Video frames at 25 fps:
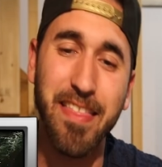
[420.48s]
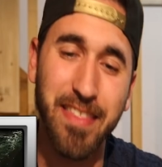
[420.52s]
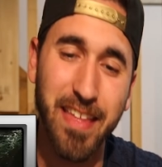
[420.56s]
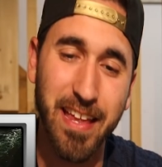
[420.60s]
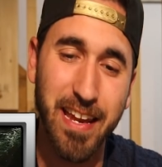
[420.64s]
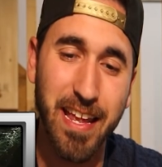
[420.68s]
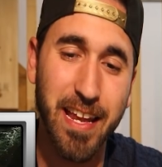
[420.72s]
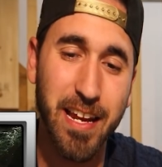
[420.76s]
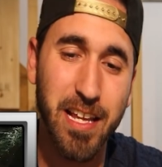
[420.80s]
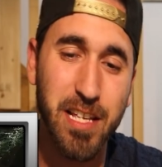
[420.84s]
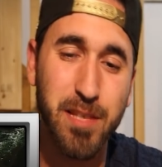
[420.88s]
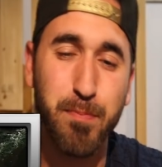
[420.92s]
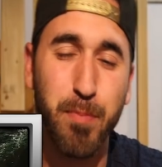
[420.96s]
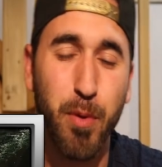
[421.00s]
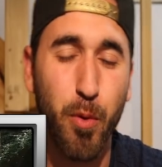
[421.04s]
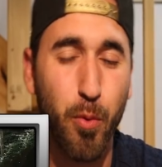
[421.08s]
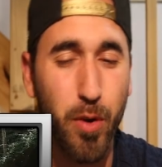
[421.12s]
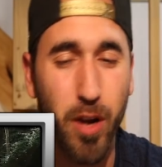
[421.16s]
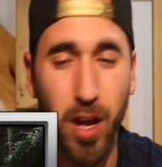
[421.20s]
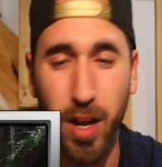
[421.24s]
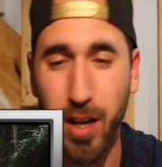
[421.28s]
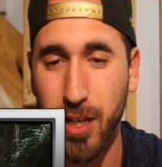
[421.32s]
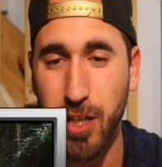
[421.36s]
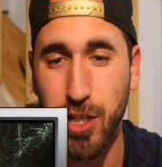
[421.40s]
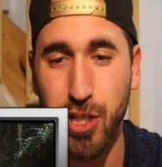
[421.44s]
then hit us. But we're
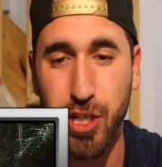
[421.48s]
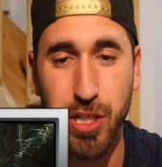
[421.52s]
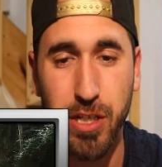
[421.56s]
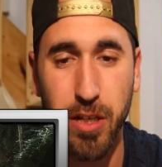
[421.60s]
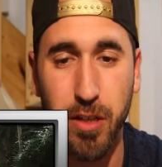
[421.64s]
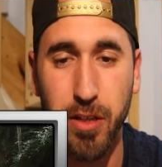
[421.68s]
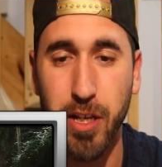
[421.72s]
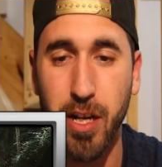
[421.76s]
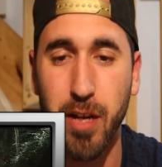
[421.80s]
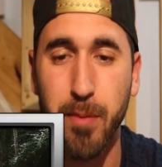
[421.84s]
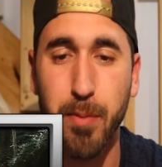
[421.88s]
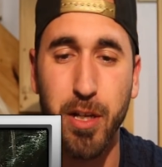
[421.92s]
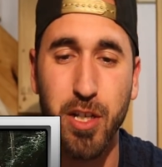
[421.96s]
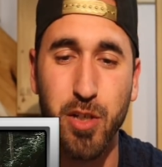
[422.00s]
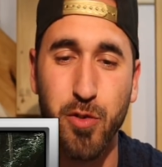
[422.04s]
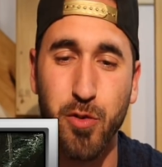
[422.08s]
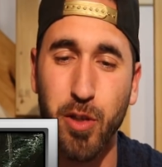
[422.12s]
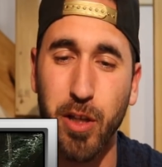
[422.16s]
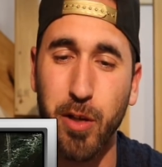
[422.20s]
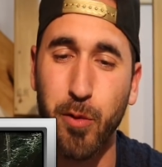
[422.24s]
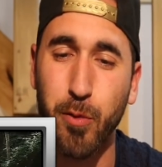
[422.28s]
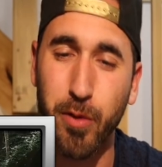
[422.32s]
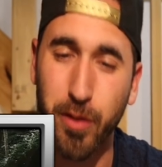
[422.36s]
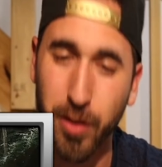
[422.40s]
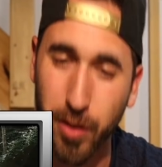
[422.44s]
not gonna shield here because we're
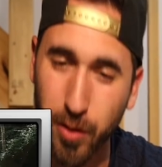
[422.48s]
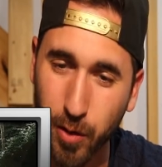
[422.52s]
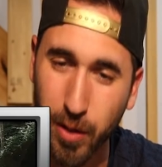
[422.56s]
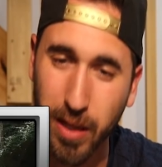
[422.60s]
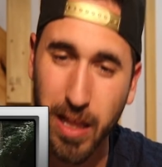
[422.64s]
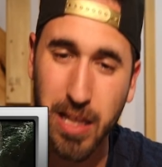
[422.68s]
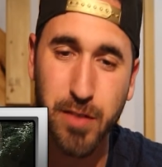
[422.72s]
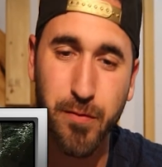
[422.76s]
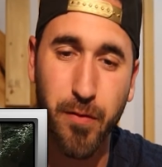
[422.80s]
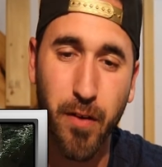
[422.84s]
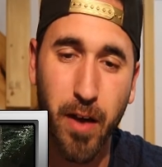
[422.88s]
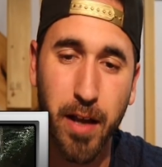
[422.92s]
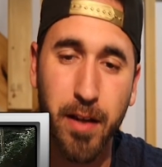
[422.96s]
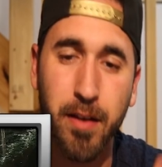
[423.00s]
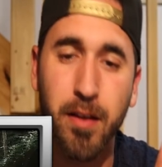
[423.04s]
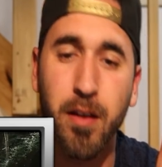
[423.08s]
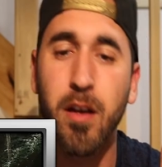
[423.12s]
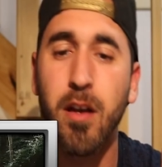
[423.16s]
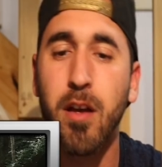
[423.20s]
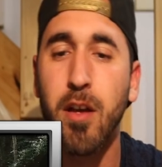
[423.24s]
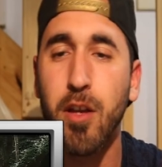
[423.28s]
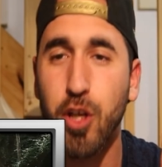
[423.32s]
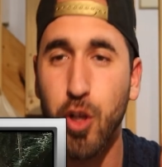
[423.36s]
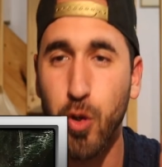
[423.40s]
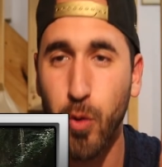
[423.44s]
like, okay, that's fine.
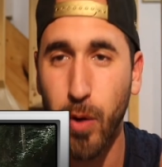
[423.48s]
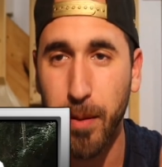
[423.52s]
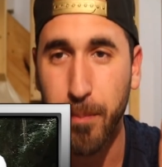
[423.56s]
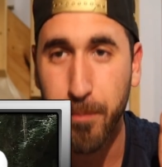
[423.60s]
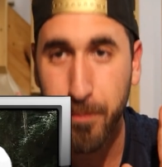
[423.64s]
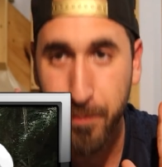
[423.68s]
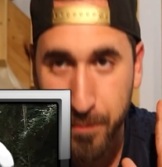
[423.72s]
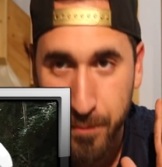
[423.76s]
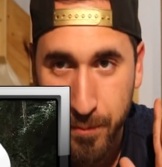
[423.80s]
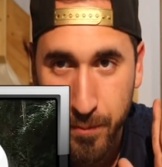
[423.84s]
You know what?